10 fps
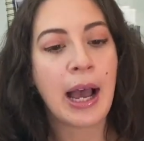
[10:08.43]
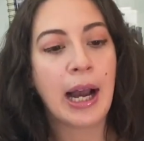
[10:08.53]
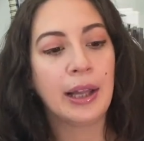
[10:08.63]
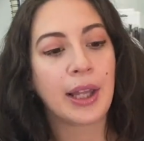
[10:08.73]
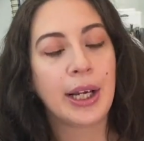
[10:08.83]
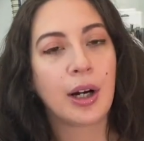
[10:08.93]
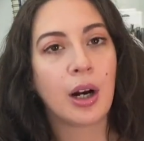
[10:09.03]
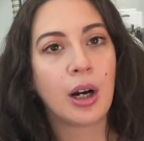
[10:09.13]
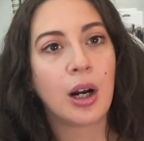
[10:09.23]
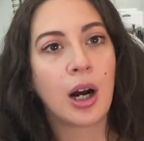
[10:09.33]
I like
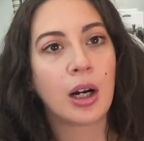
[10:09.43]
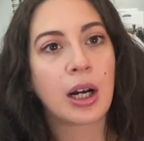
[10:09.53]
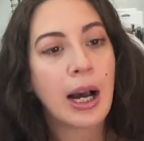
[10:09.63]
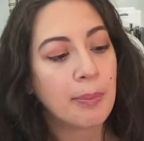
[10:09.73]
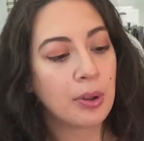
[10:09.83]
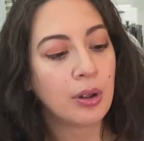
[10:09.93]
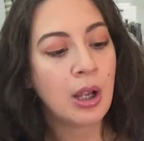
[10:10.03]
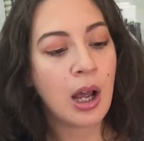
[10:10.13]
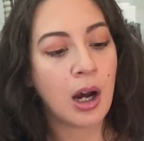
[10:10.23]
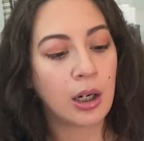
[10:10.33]
our couple,
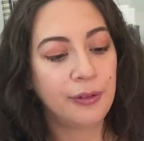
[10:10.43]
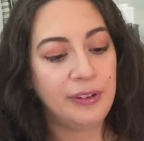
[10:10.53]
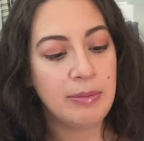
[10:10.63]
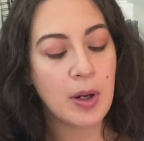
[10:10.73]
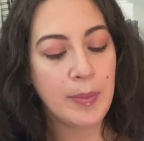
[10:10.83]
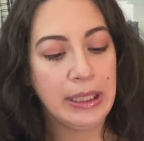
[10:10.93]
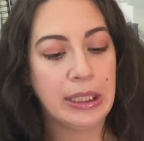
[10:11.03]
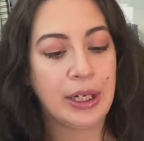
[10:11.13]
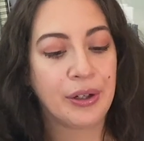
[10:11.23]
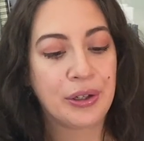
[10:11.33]
our female main
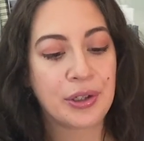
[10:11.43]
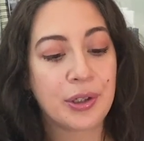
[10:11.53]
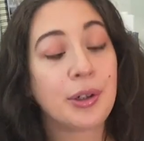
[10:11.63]
character,